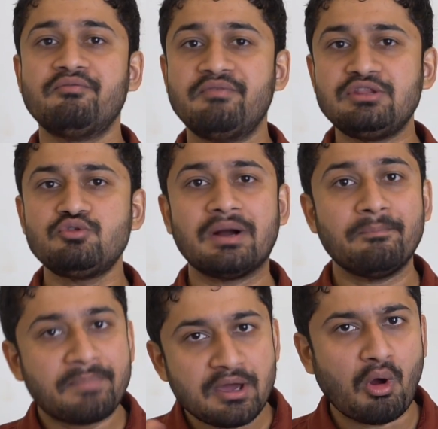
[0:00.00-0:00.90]
when you
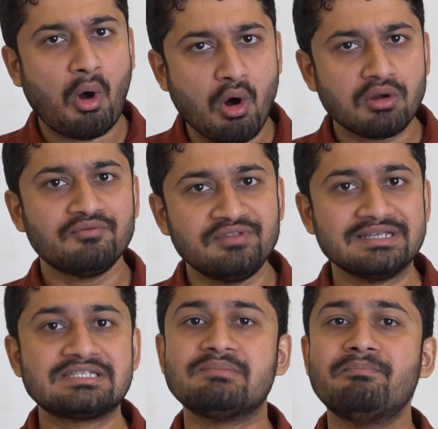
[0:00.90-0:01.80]
compare all of
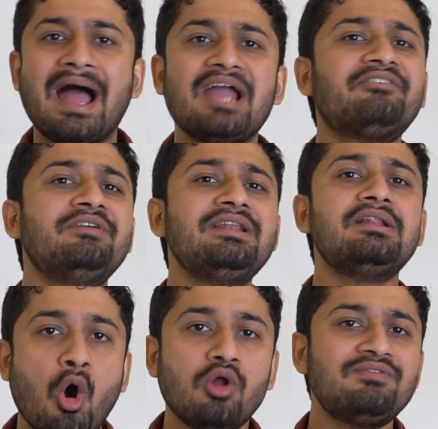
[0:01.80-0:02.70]
these, bank will
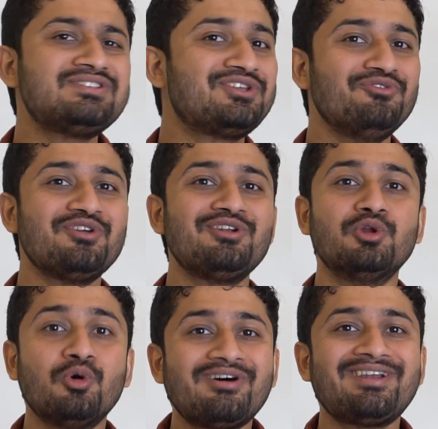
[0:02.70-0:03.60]
always give you a
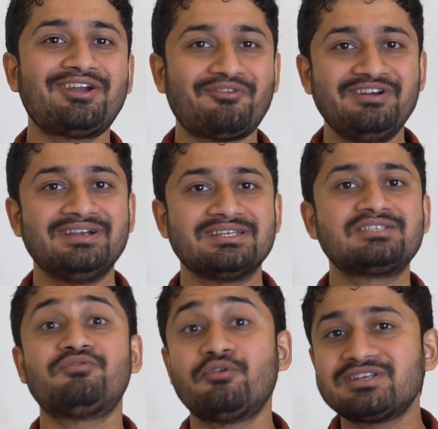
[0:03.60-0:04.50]
lower rate of interest
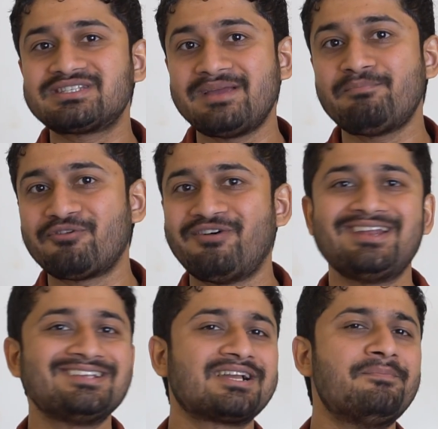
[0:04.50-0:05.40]
for the same profile
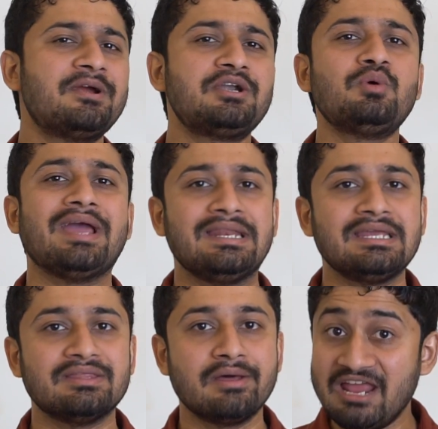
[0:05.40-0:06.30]
as compared to any
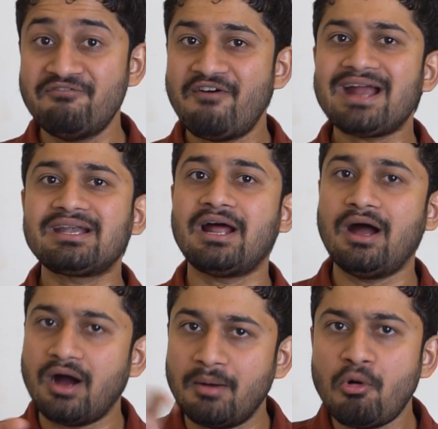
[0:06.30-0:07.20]
other. In fact,
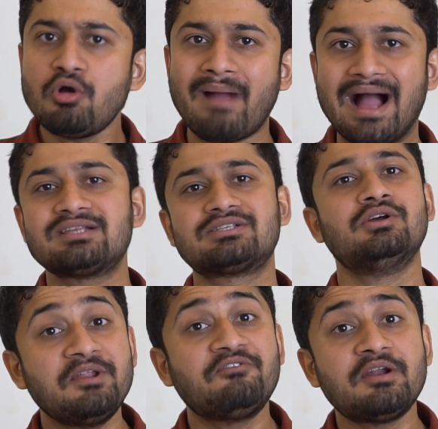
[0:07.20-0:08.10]
among banks,
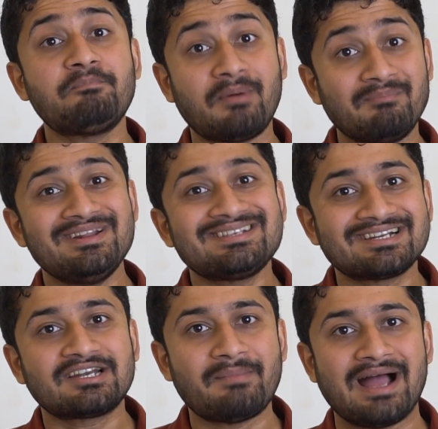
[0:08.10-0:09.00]
prefer public
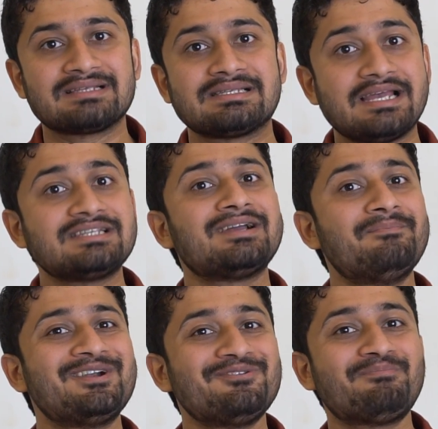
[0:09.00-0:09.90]
sector banks as
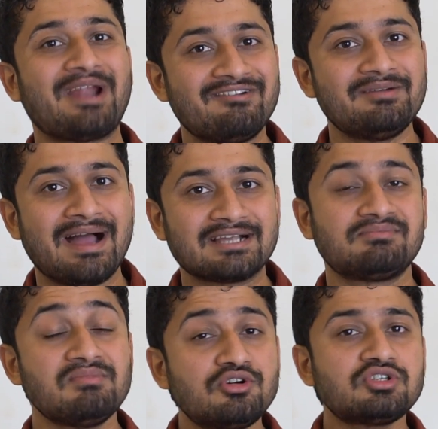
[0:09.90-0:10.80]
compared to private banks
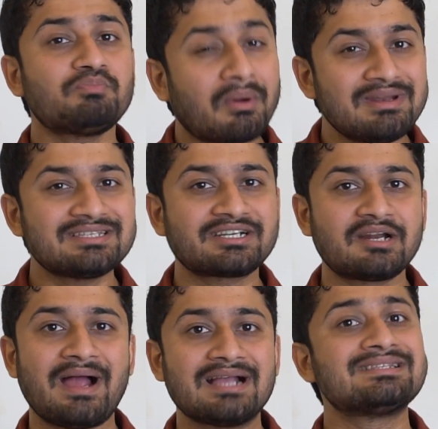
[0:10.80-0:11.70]
because public sector
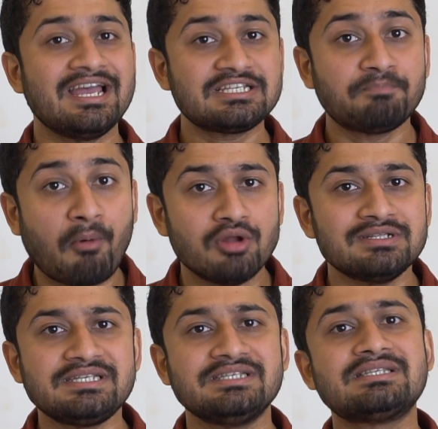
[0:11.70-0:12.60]
banks has
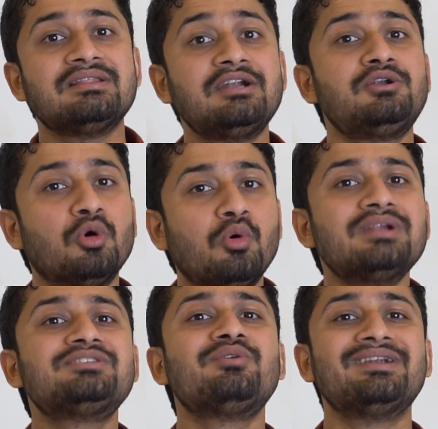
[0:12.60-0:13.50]
policies that
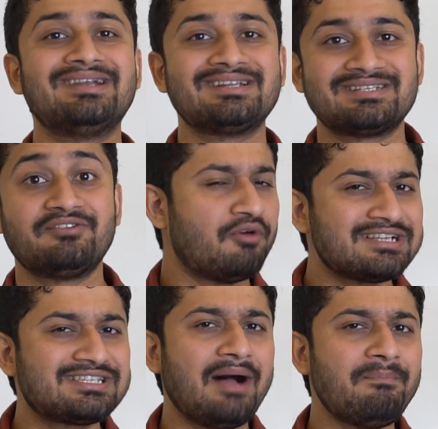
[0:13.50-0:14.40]
lowers your interest rate. For
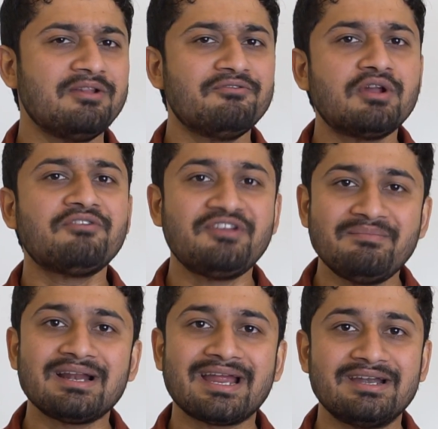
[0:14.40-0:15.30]
example, for a
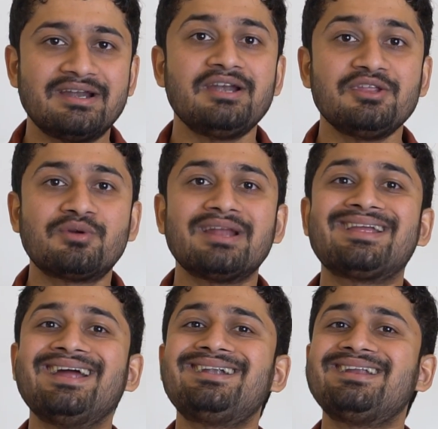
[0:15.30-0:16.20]
female candidate, you can
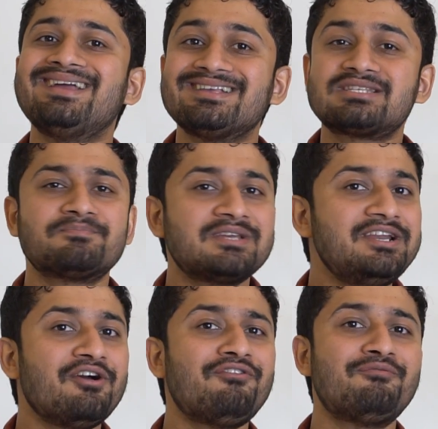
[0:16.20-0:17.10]
get a
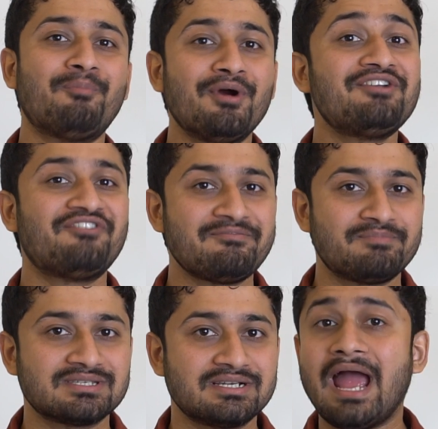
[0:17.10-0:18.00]
subsidy of
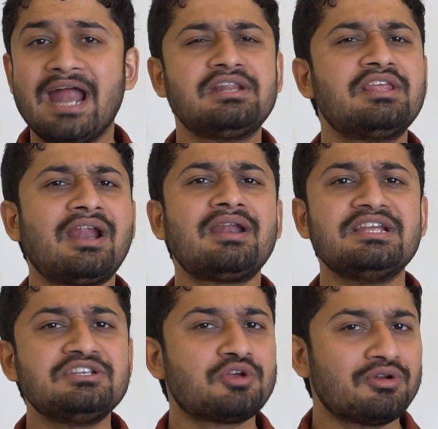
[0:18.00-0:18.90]
0.5% and there are
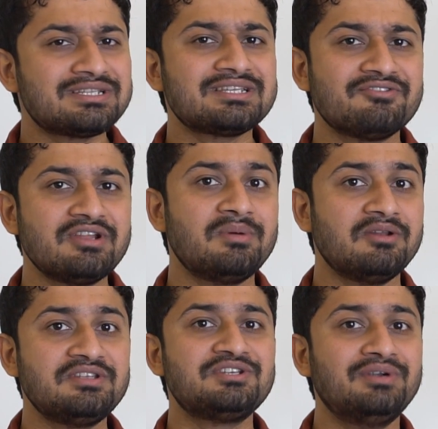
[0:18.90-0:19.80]
insurances available
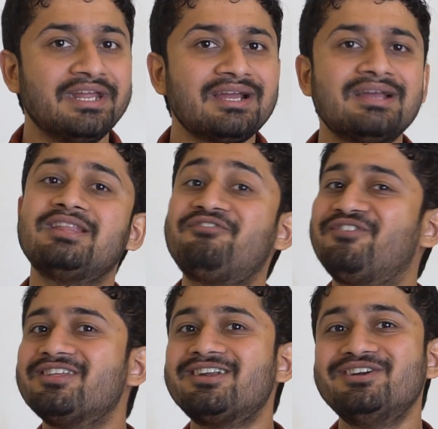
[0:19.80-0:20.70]
which you take that
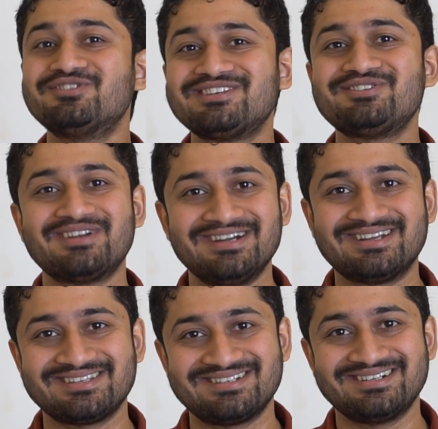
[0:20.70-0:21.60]
further reduces your
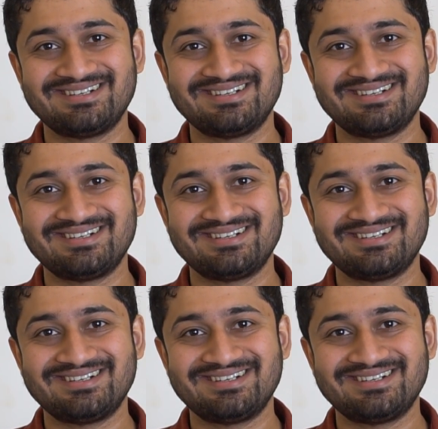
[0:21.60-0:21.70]
interest rate.